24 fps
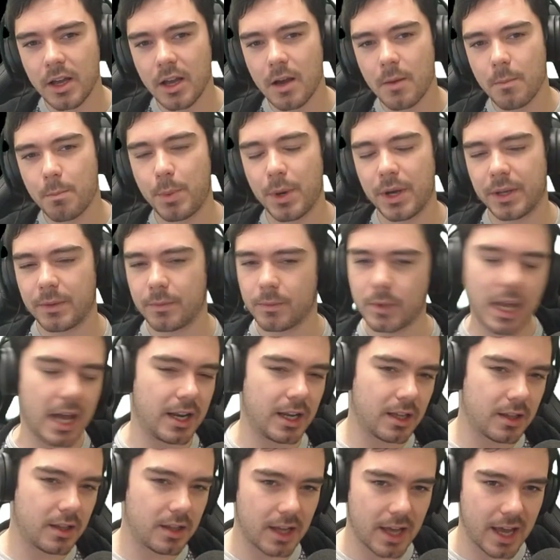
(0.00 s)
But
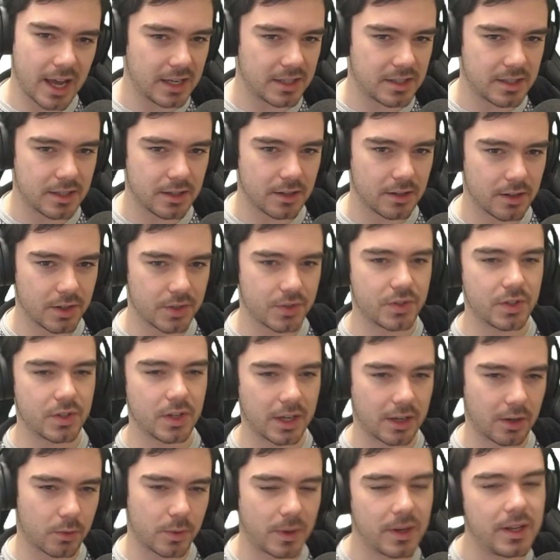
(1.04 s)
getting in the A tier is
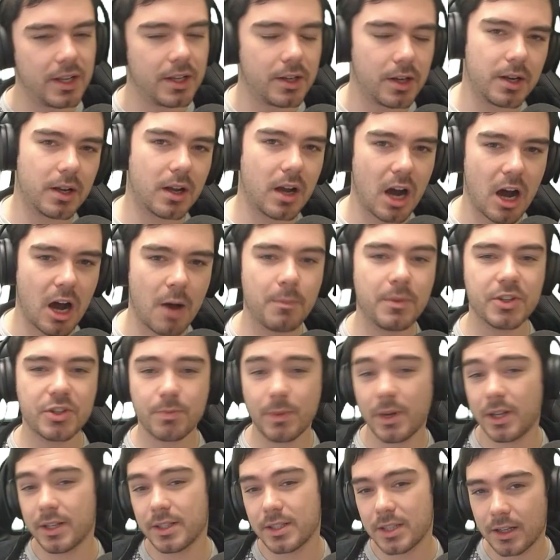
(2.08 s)
like a really good
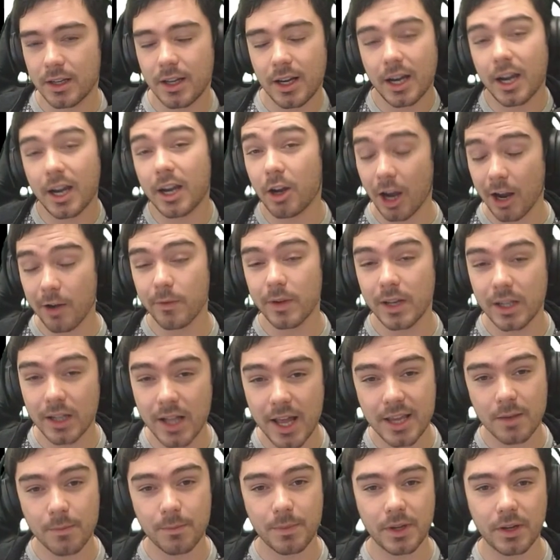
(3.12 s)
accomplishment, and I really
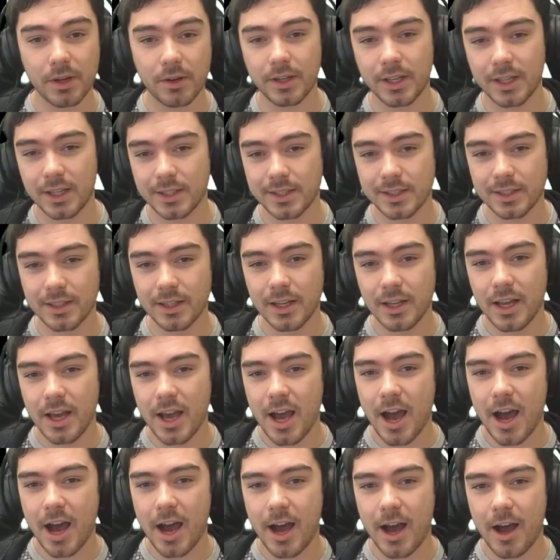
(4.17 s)
like Imperius.
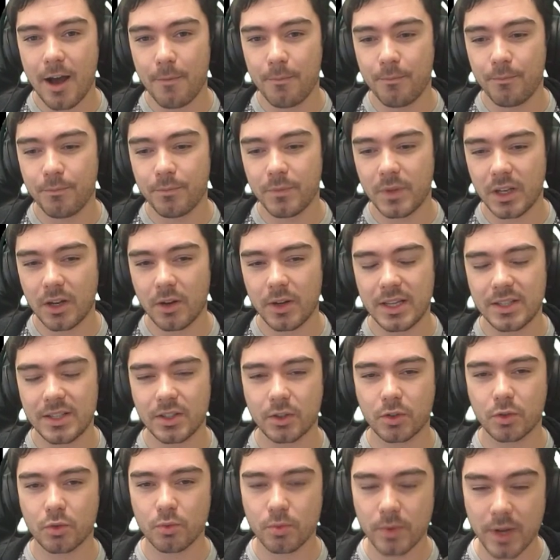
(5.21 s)
You know, he's a
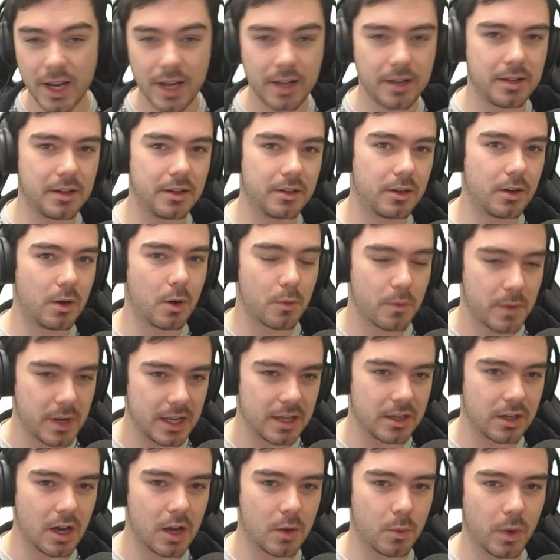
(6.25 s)
great hero, a really
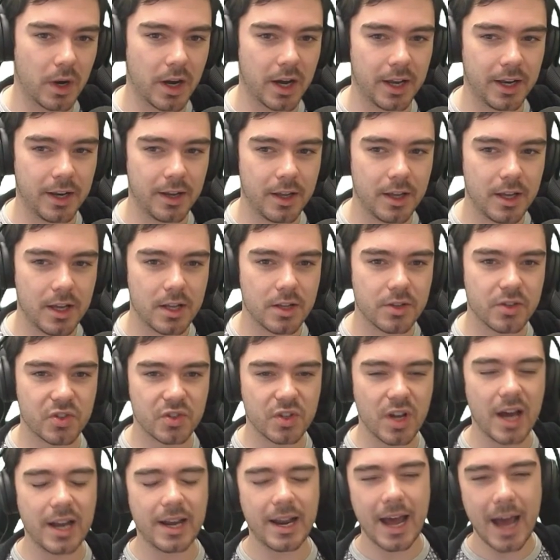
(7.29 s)
good one. Just
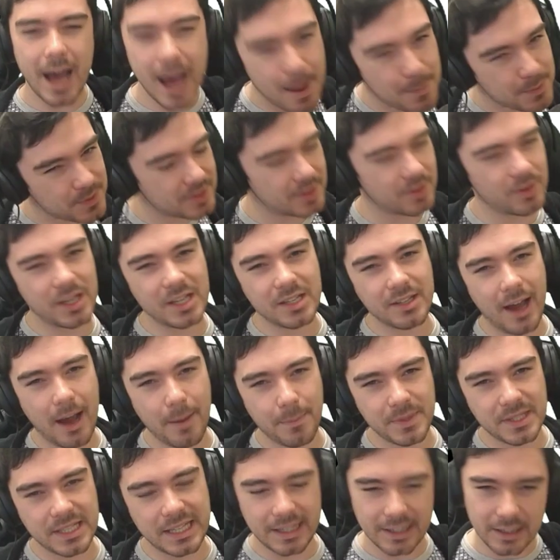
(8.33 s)
not absolutely
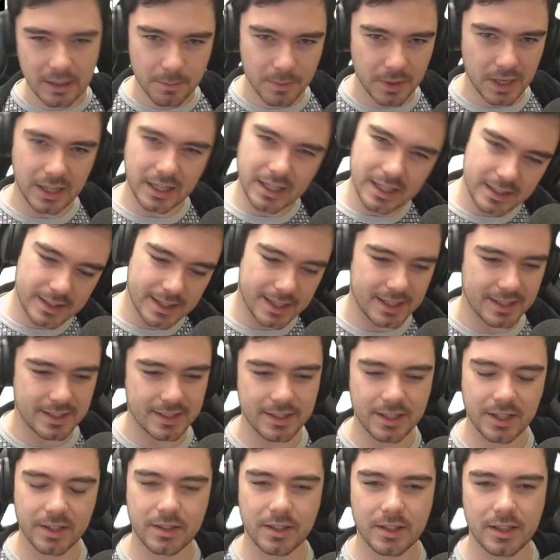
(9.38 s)
top tier, but he's
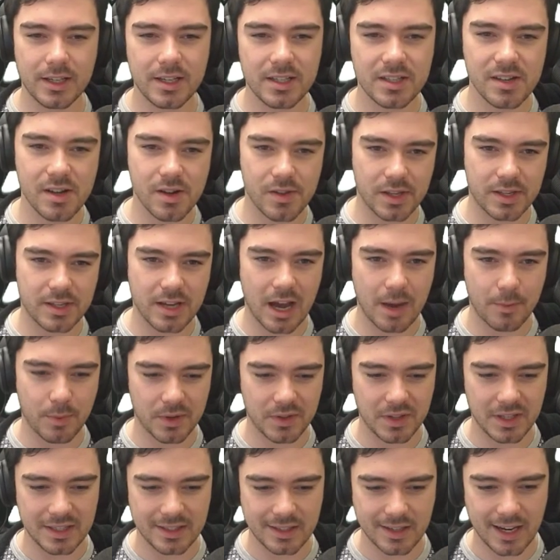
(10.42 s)
near the top
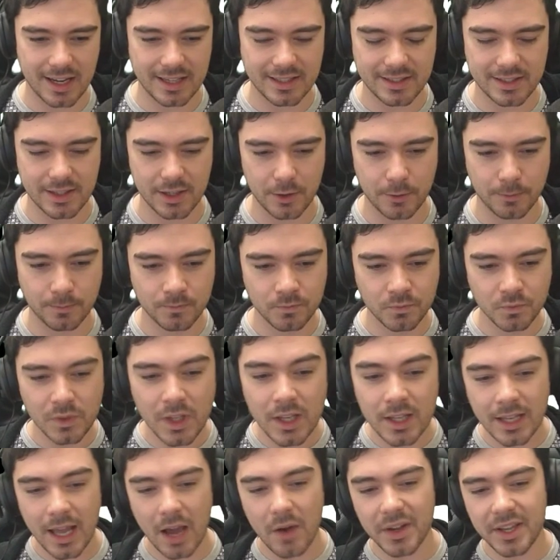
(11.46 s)
with these guys too.
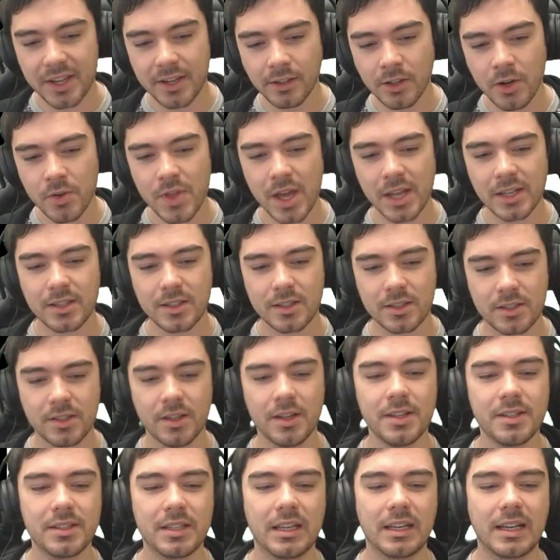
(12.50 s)
Now, a hero that
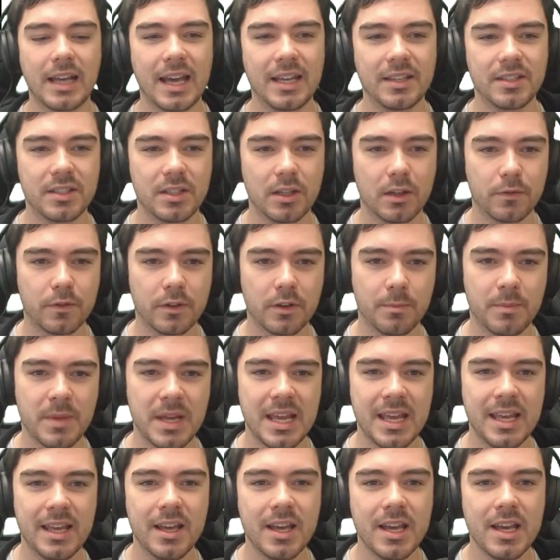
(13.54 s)
does hit S tier for
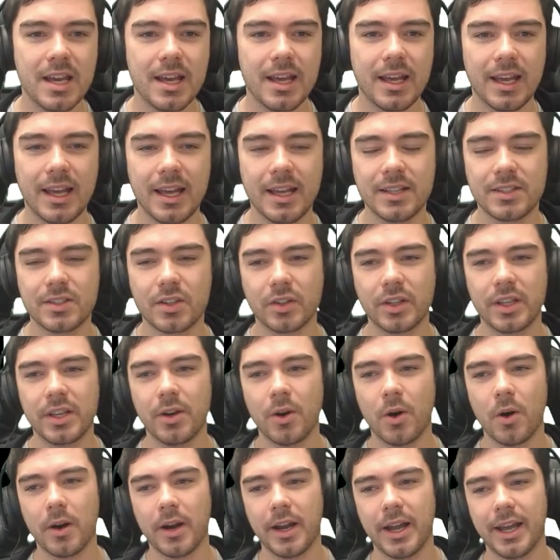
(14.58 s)
me is
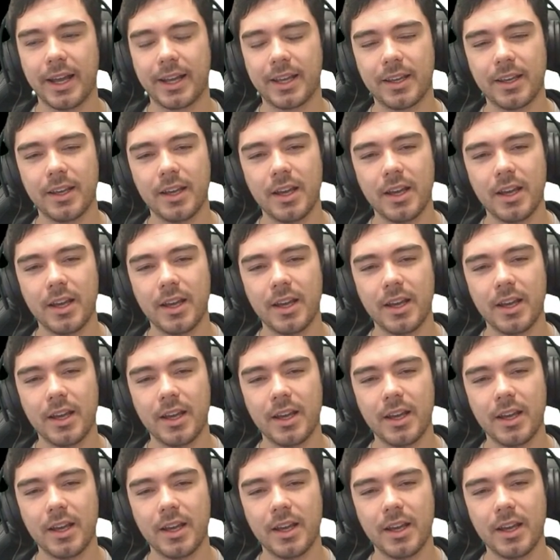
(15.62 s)
Leoric.